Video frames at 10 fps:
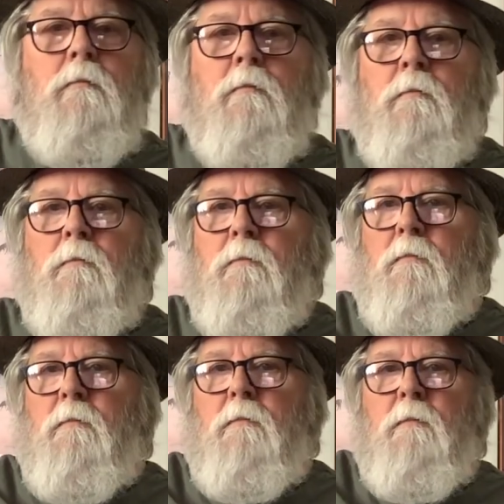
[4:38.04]

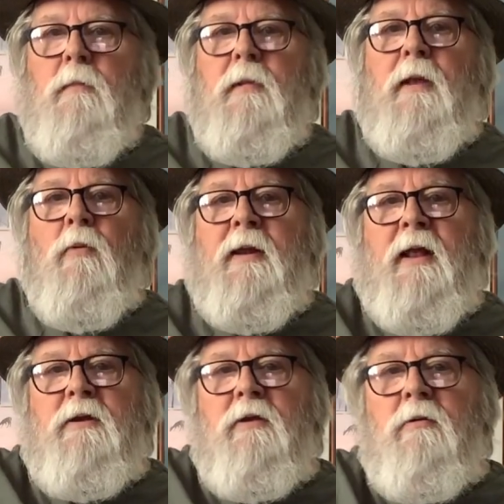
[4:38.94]
Now what
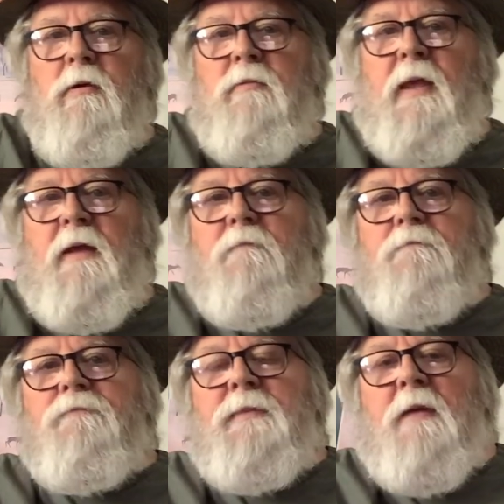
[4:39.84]
I do on that
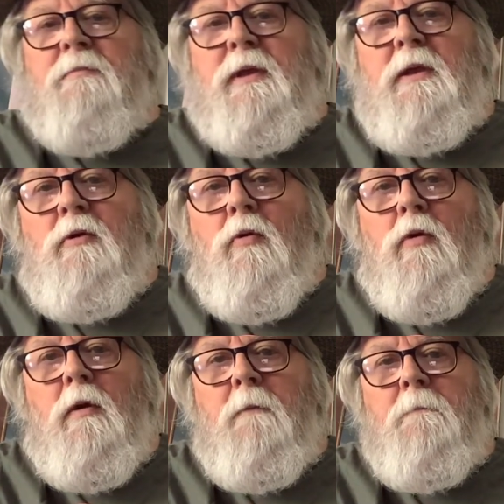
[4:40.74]
B
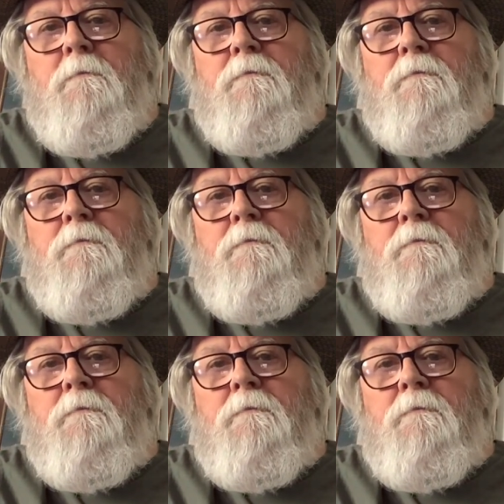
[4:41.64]
chord,